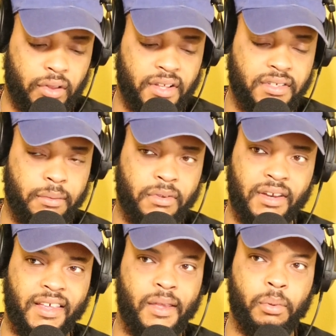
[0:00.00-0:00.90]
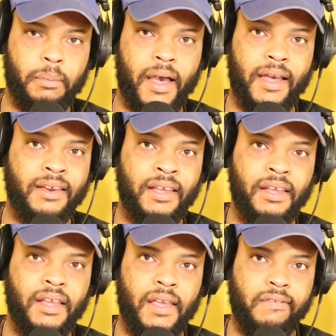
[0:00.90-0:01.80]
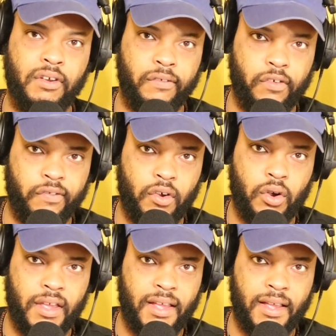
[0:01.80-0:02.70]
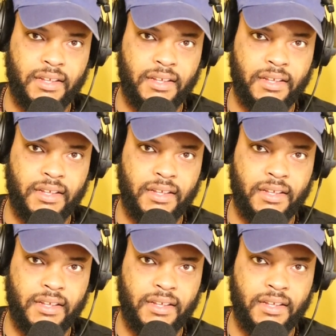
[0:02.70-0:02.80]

So that's something to keep in mind, even if you feel